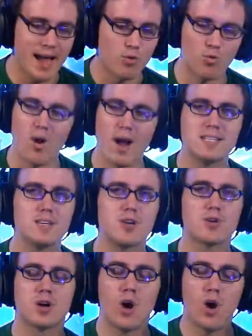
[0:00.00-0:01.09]
right to
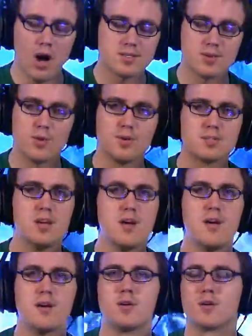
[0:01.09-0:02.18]
your consoles,
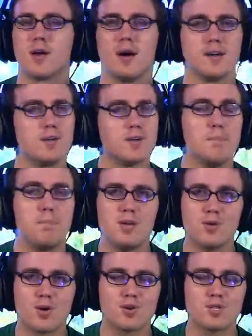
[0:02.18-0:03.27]
your computers, your